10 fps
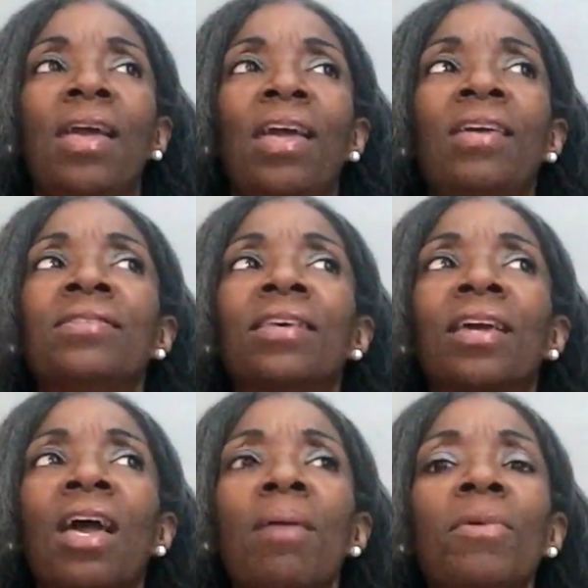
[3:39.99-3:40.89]
Is it
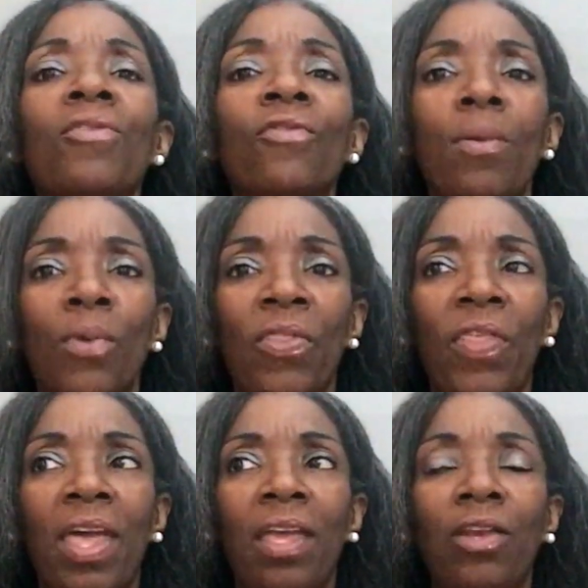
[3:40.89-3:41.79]
coming from
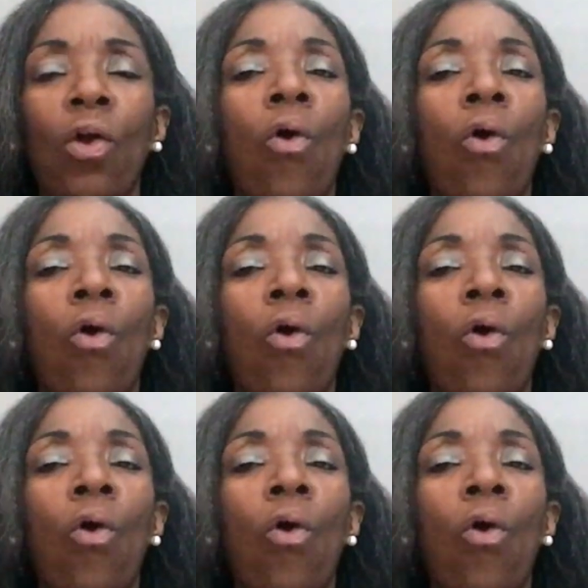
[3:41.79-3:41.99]
within